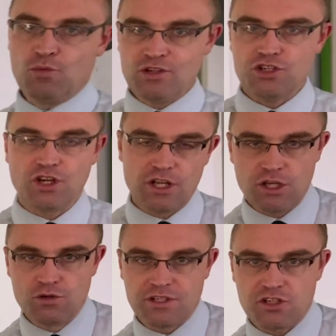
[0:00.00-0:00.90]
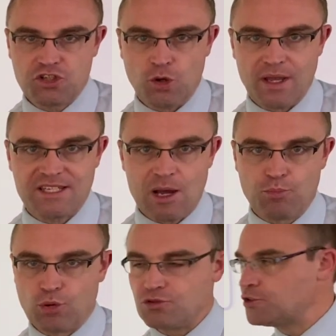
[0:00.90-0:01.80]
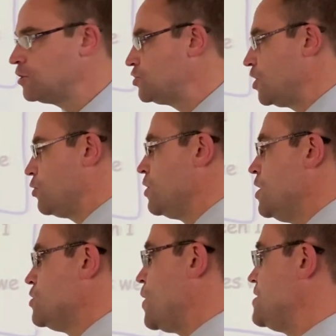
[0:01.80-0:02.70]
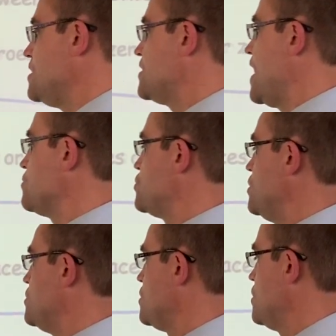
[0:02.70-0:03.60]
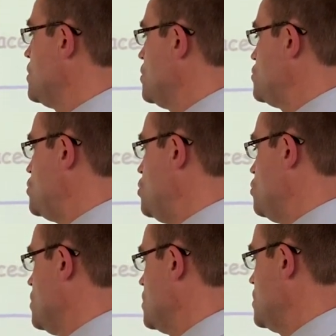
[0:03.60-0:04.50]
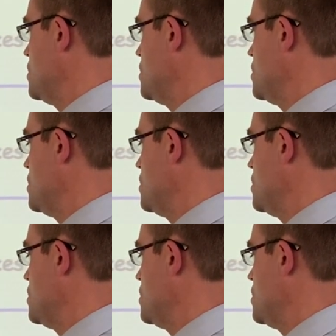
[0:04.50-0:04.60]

going to use these 2 examples. So 20,000, 2